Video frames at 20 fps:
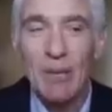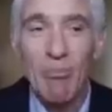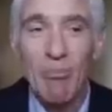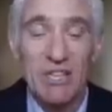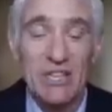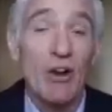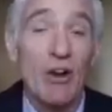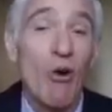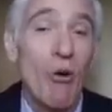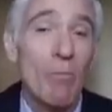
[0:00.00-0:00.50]

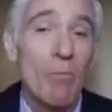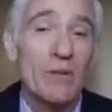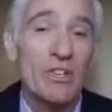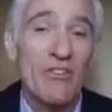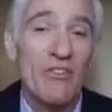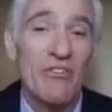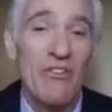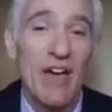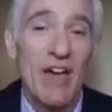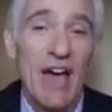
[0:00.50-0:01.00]
but they're open
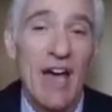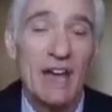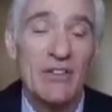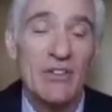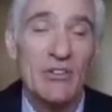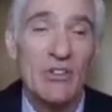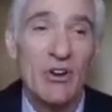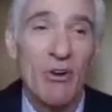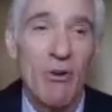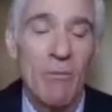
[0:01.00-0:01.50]
to
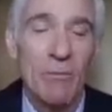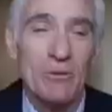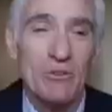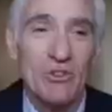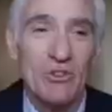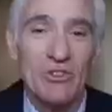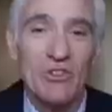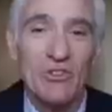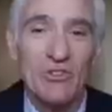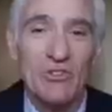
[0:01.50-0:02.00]
facts. They're open
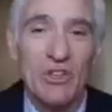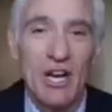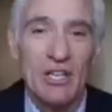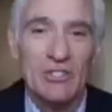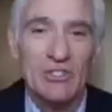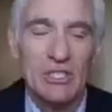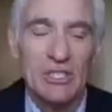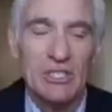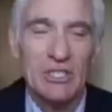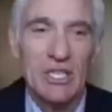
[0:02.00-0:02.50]
to
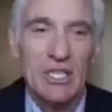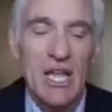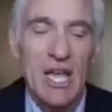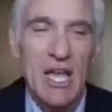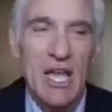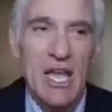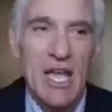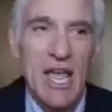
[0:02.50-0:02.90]
discussion,